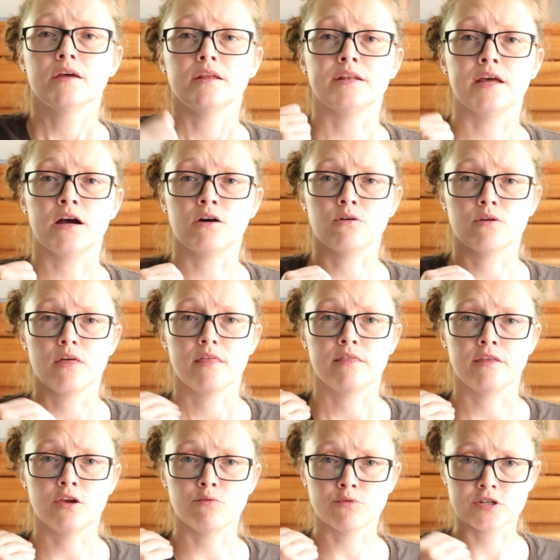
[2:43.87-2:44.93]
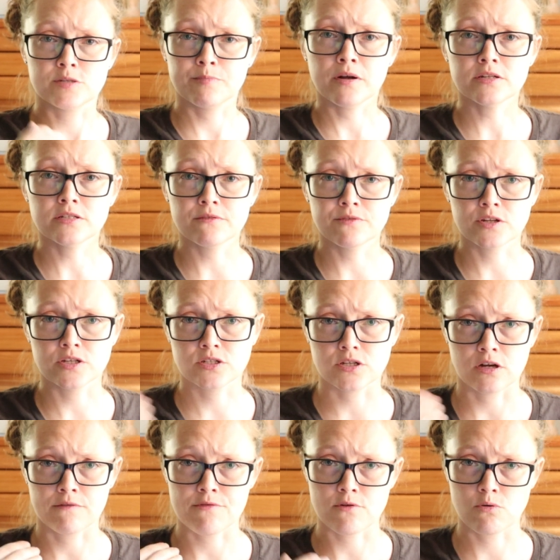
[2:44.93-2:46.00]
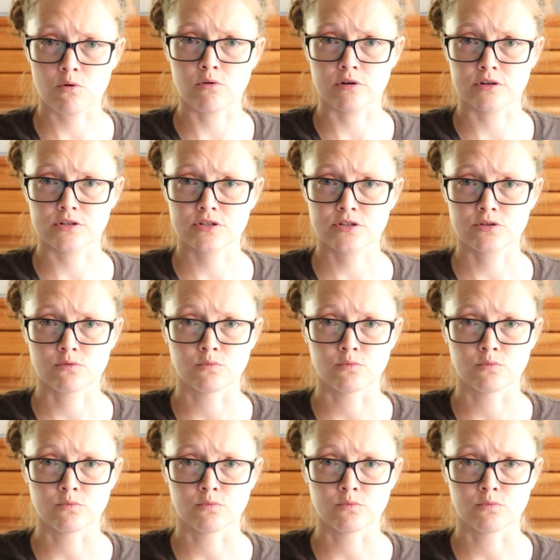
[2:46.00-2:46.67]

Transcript: Now, the responsiveness of the horse